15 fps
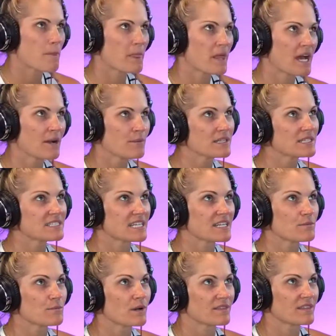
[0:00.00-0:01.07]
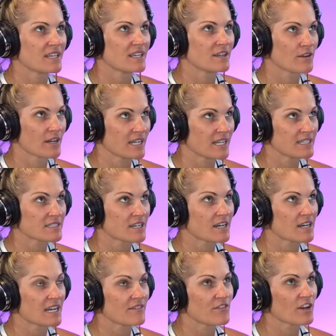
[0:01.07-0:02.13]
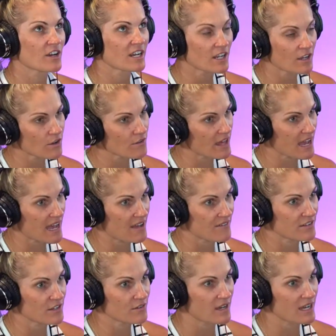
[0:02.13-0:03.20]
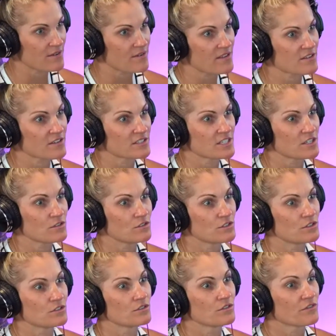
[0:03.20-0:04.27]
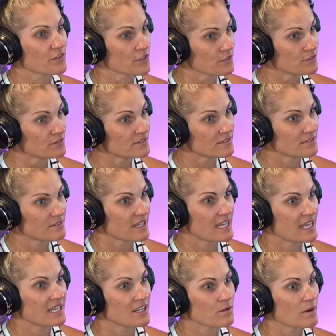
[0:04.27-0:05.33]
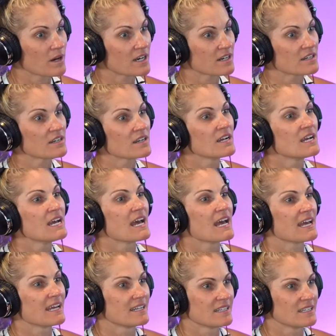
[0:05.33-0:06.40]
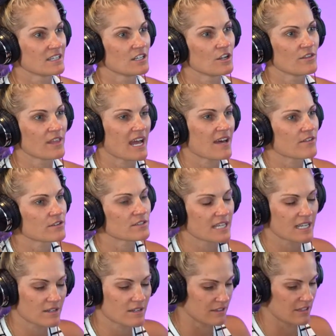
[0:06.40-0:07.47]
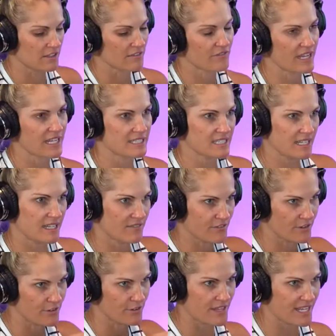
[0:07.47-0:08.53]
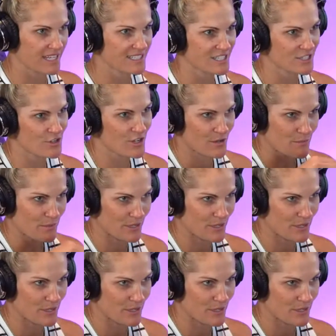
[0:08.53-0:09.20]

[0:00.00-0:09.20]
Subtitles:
I would see what the ingredients are. If you're gonna go that avenue, I'd rather see you do fruit in your water, and they have those little fancy fruit things, and you can.